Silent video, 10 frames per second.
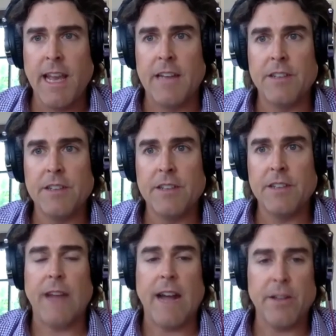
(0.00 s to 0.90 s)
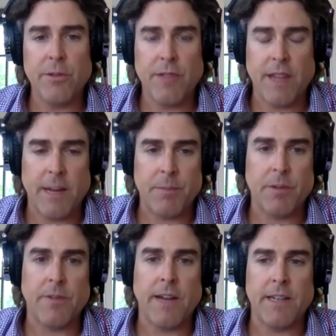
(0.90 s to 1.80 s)
and just the value that I
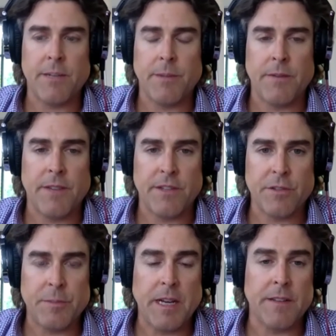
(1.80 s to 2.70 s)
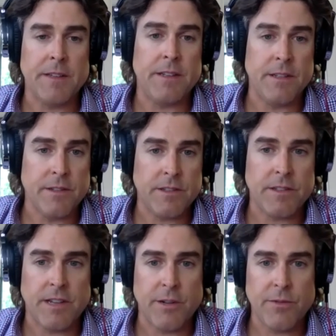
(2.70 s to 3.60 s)
provide to my investors beyond the deal
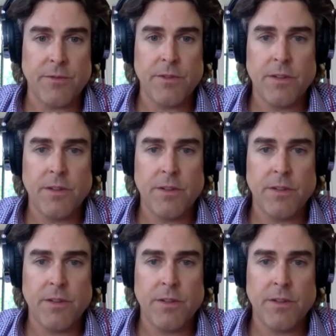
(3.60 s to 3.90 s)
itself.